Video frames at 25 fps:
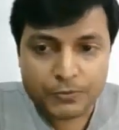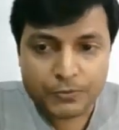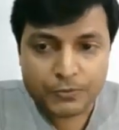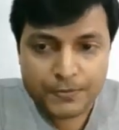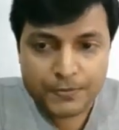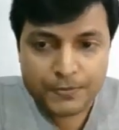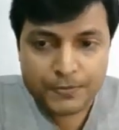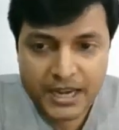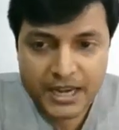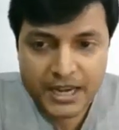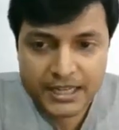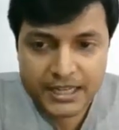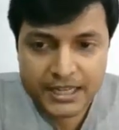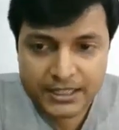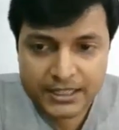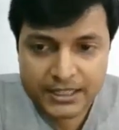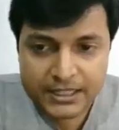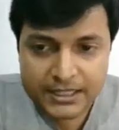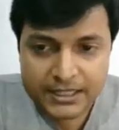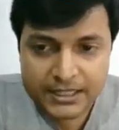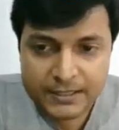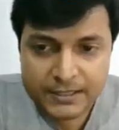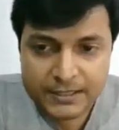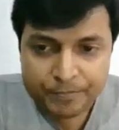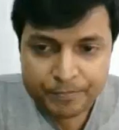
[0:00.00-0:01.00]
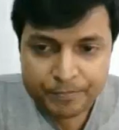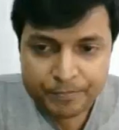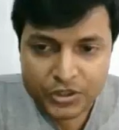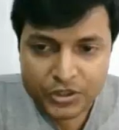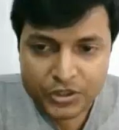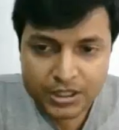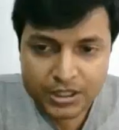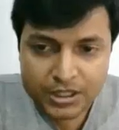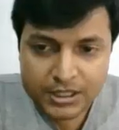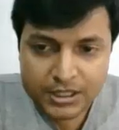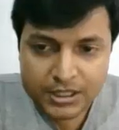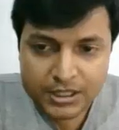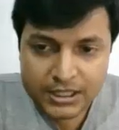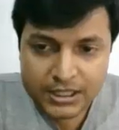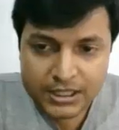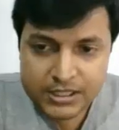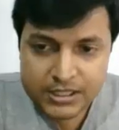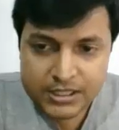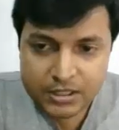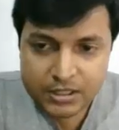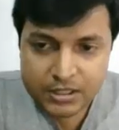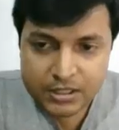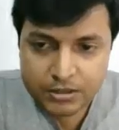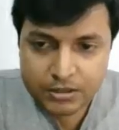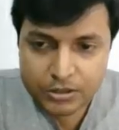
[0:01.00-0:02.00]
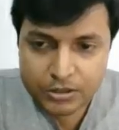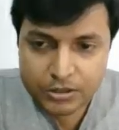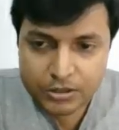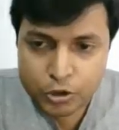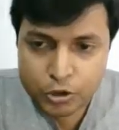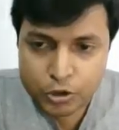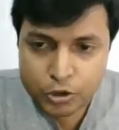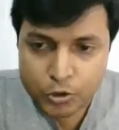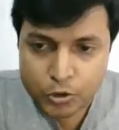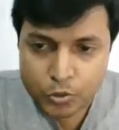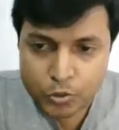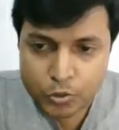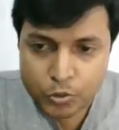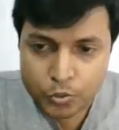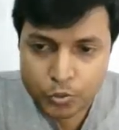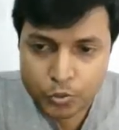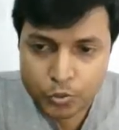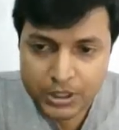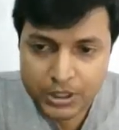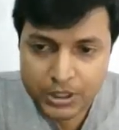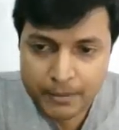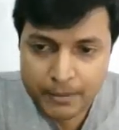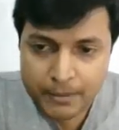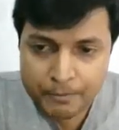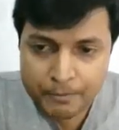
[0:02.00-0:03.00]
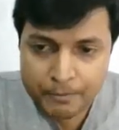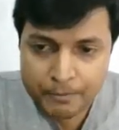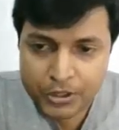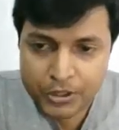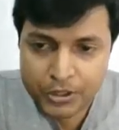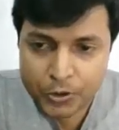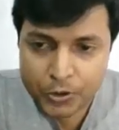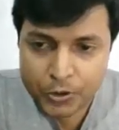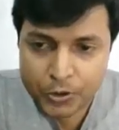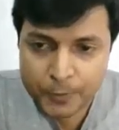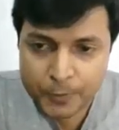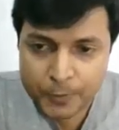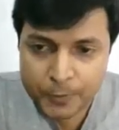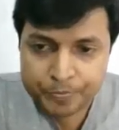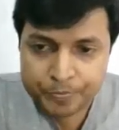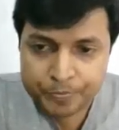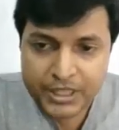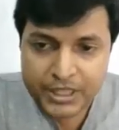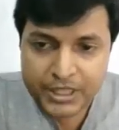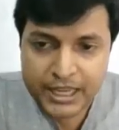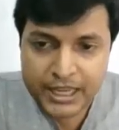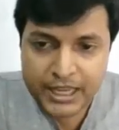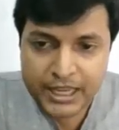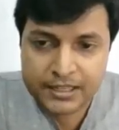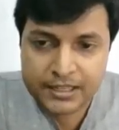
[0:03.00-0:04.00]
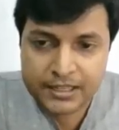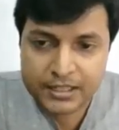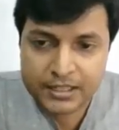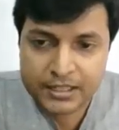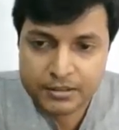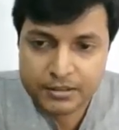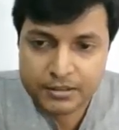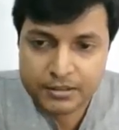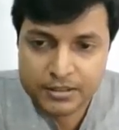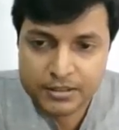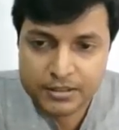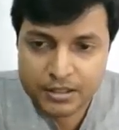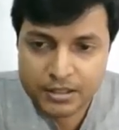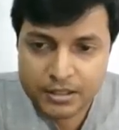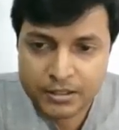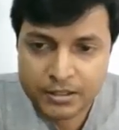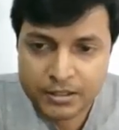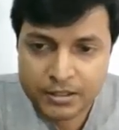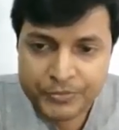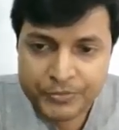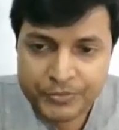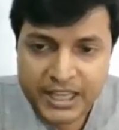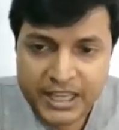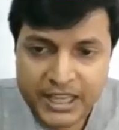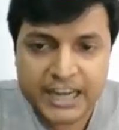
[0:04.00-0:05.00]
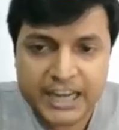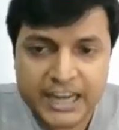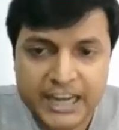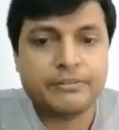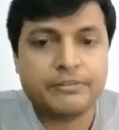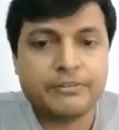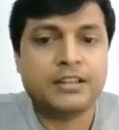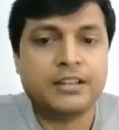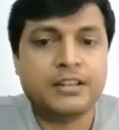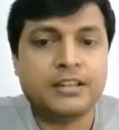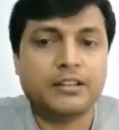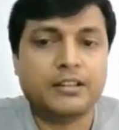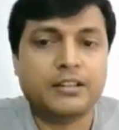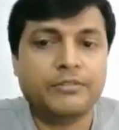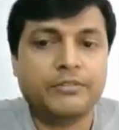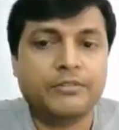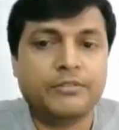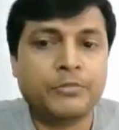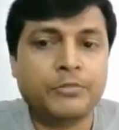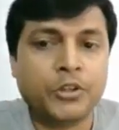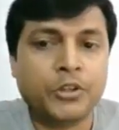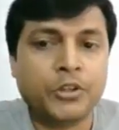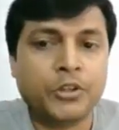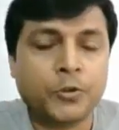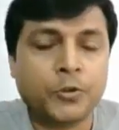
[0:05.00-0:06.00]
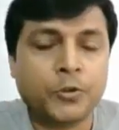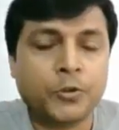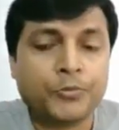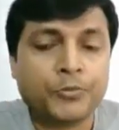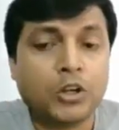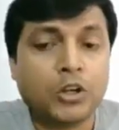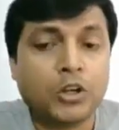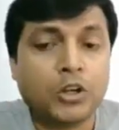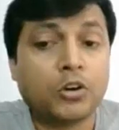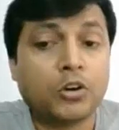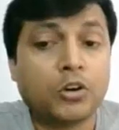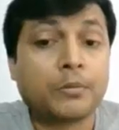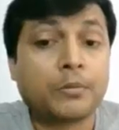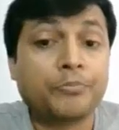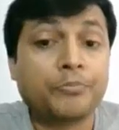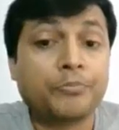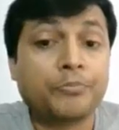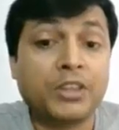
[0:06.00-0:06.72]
what we find is there is a true embryo and there is a adventive embryo,